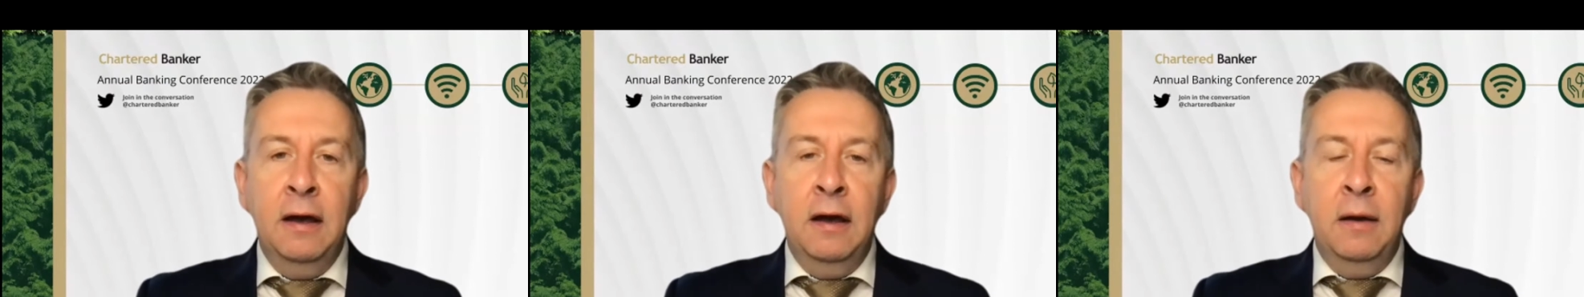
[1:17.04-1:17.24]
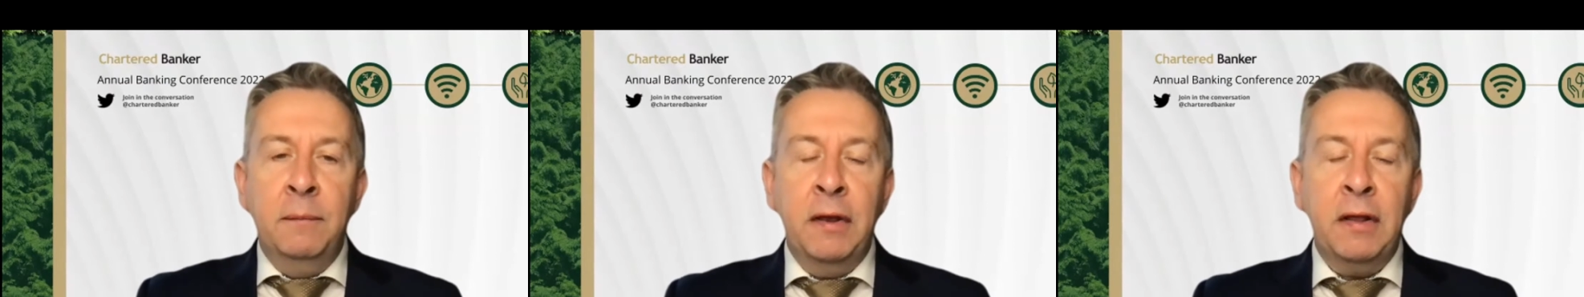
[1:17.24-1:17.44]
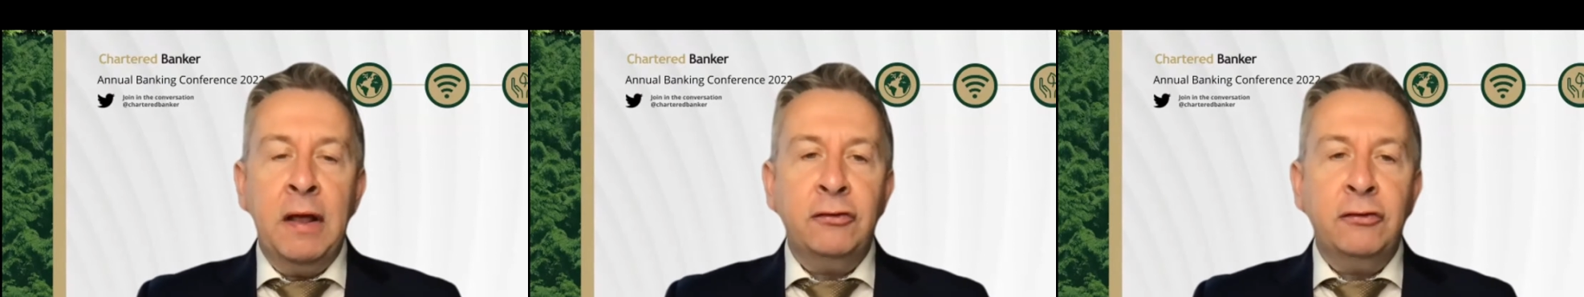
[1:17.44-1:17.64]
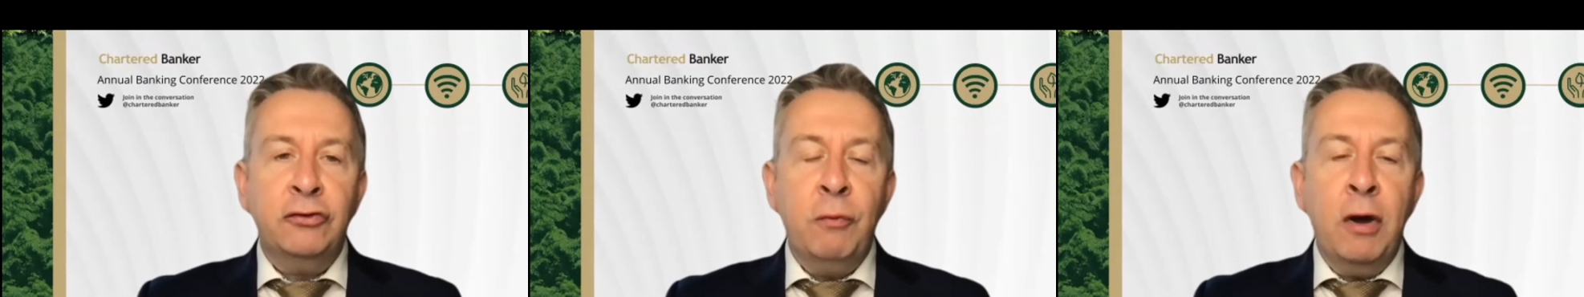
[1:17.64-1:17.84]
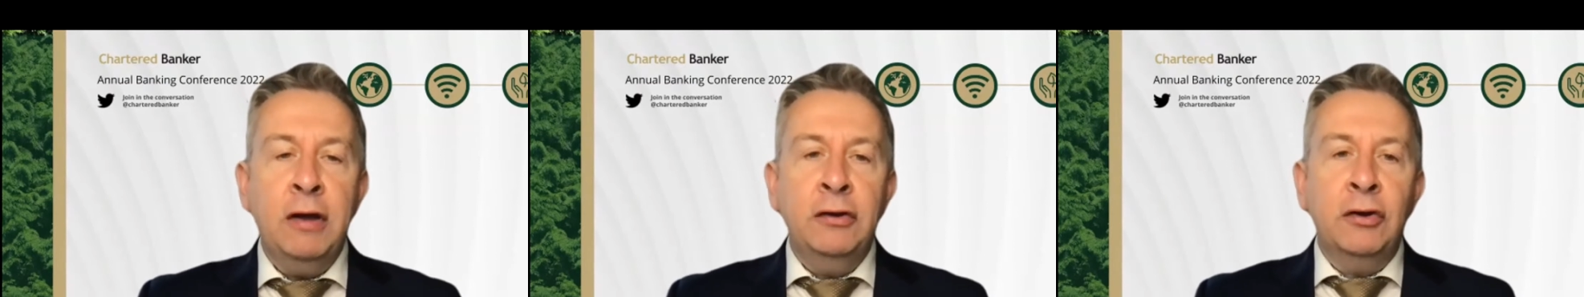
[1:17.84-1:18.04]
But let's
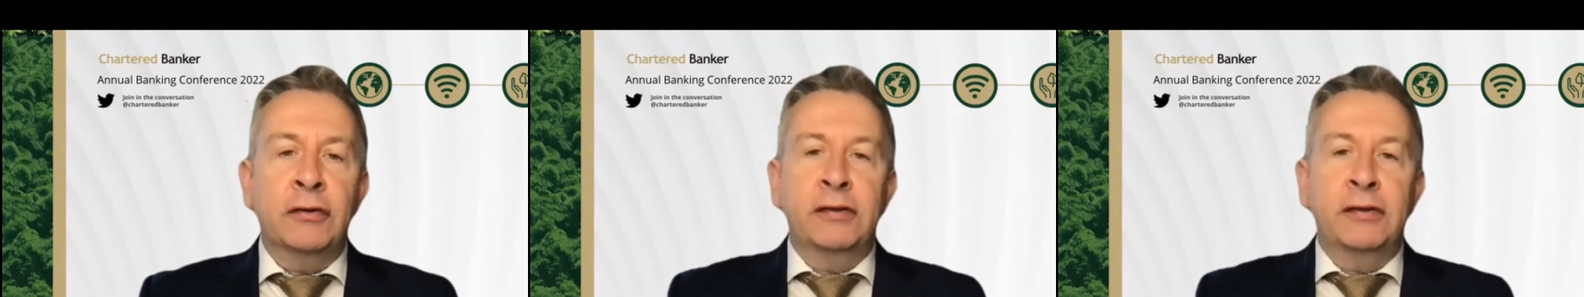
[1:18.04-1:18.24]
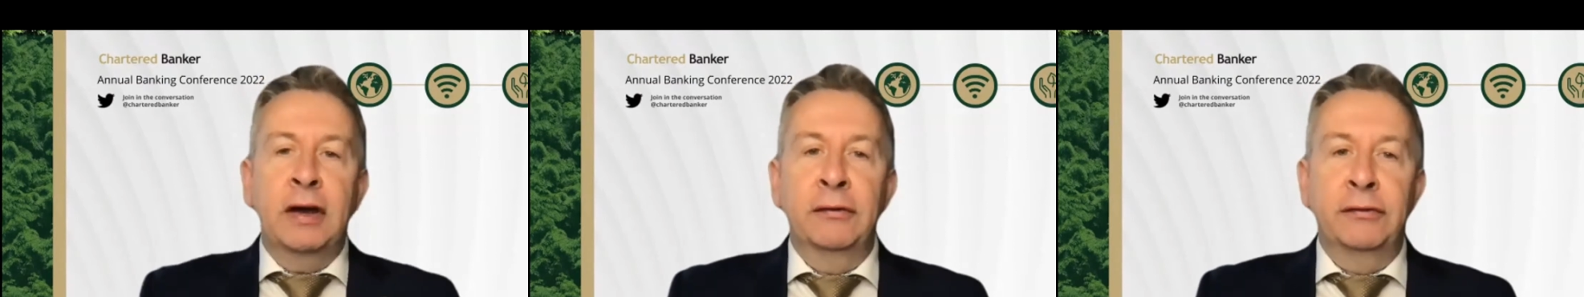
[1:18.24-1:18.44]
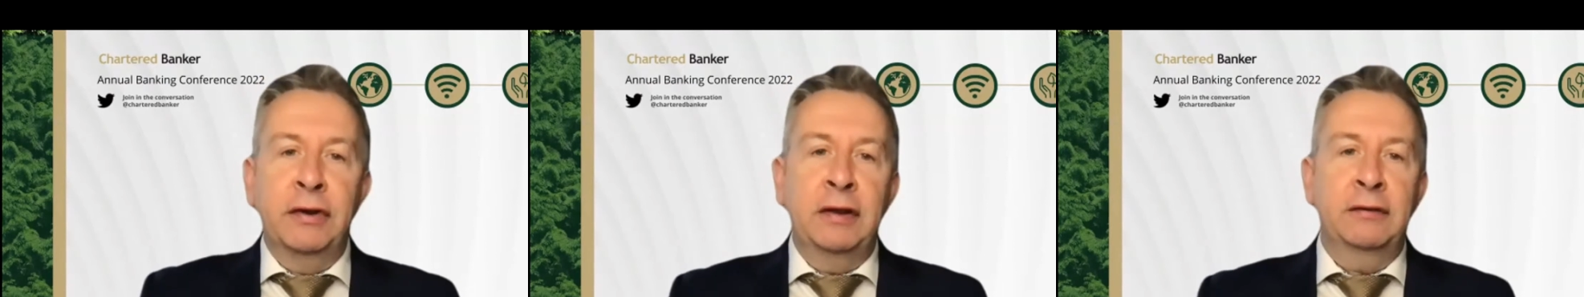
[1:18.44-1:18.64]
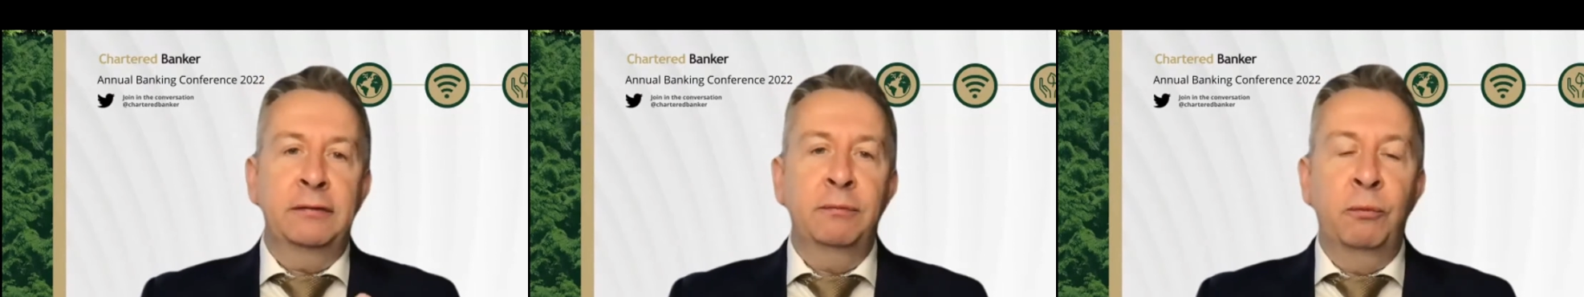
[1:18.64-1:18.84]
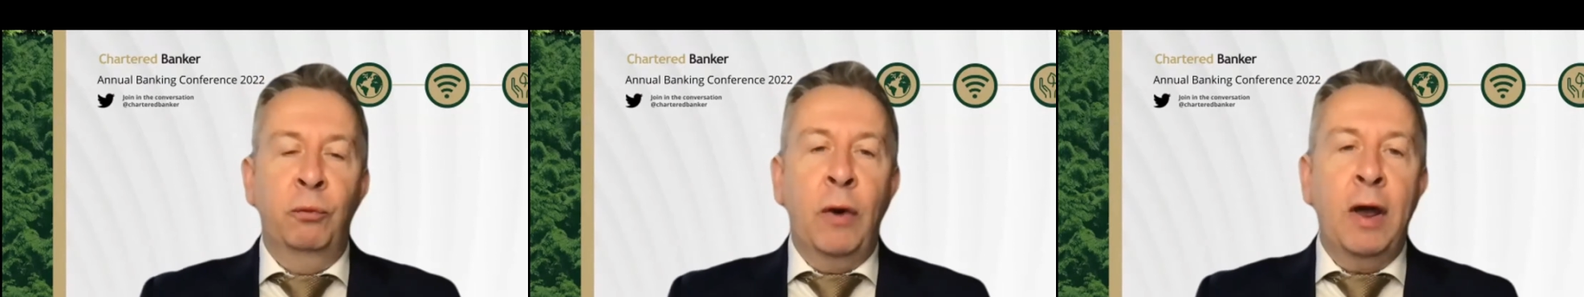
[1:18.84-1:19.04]
remind ourselves that
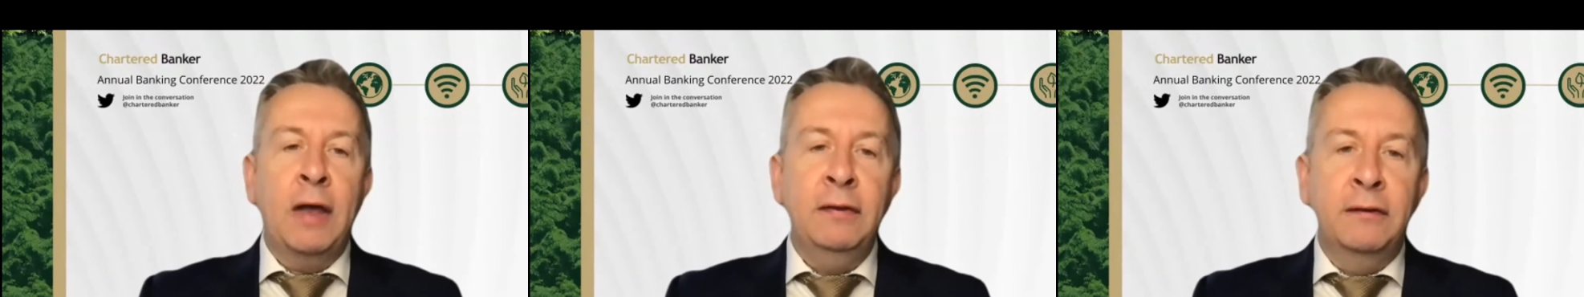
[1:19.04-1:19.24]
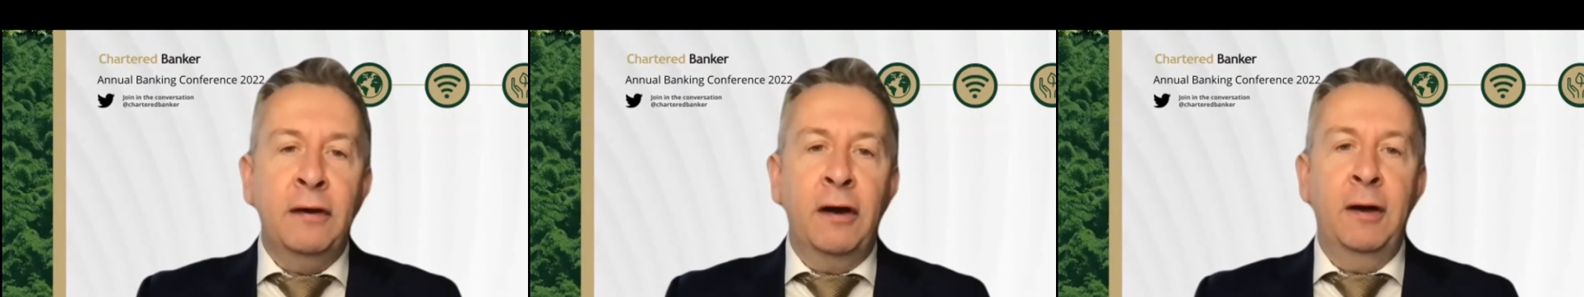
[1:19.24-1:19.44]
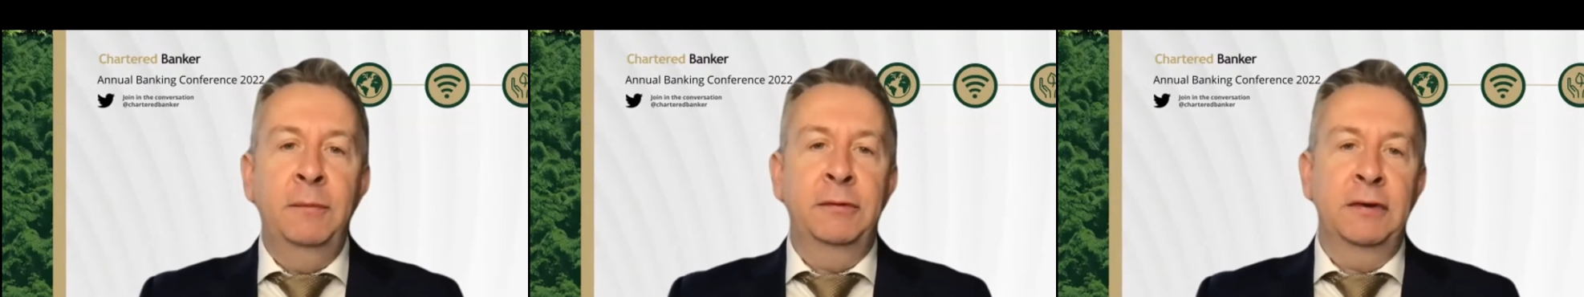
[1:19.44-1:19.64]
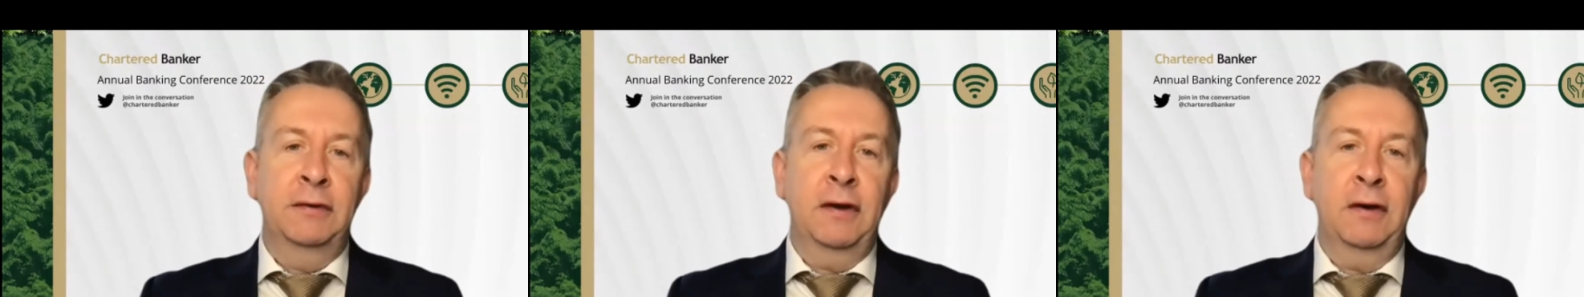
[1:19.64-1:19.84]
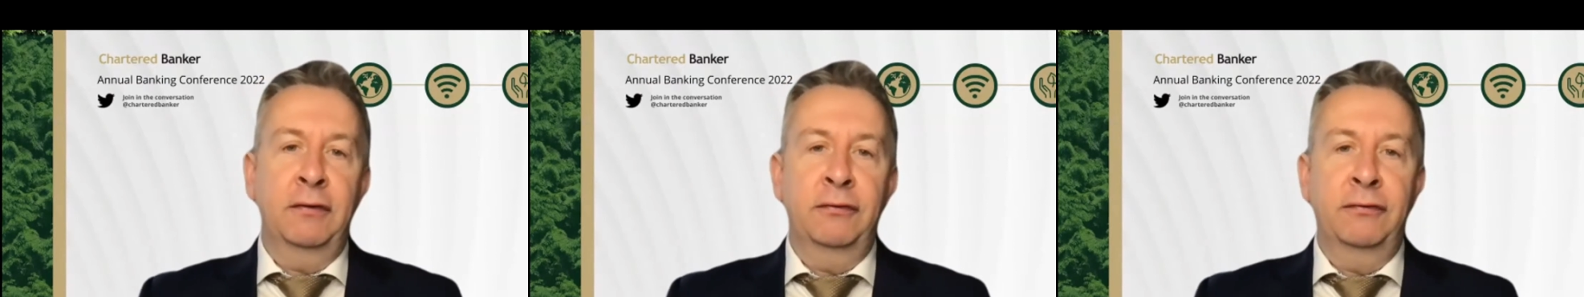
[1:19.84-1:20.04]
it's when times are
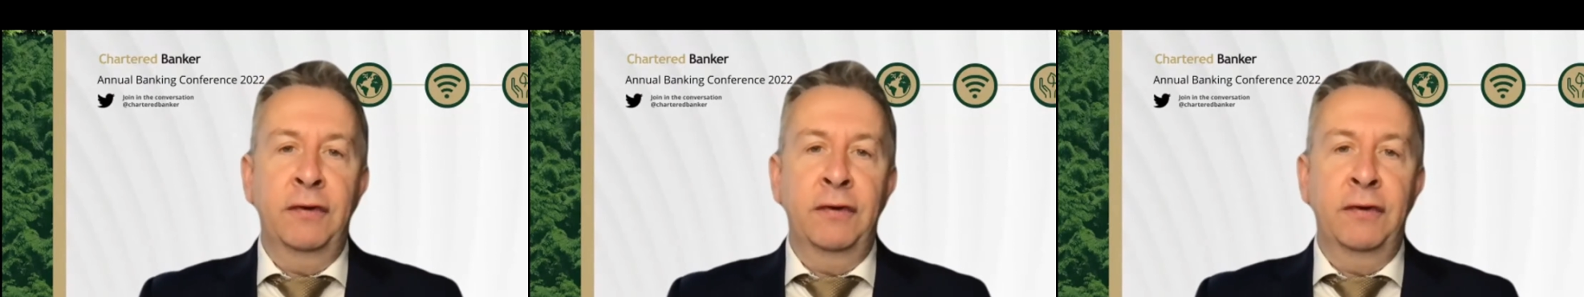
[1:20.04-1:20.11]
tough